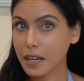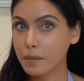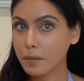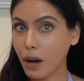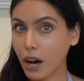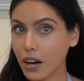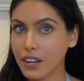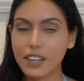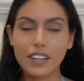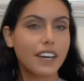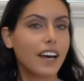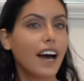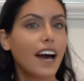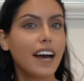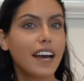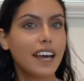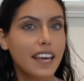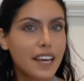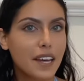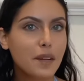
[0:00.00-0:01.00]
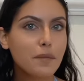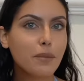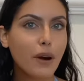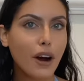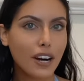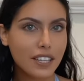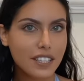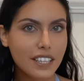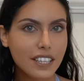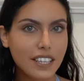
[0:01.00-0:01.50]
Monica in
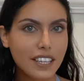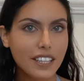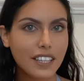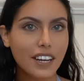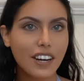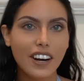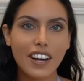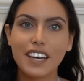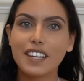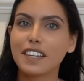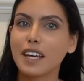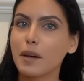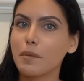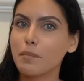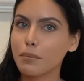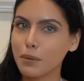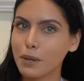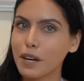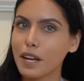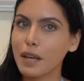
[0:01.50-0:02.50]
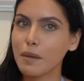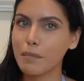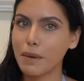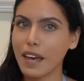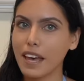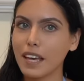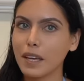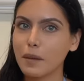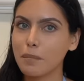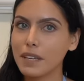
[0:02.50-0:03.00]
particular is a pretty
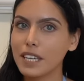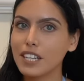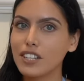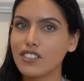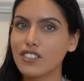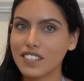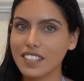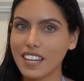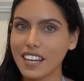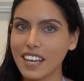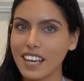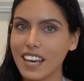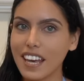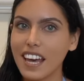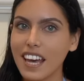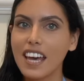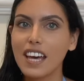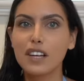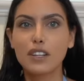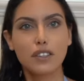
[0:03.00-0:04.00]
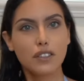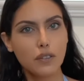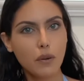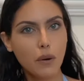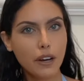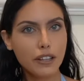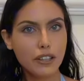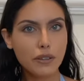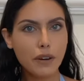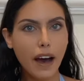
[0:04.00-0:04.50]
big beach city. It's
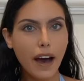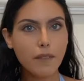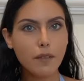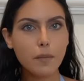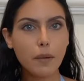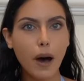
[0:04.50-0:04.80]
going to have a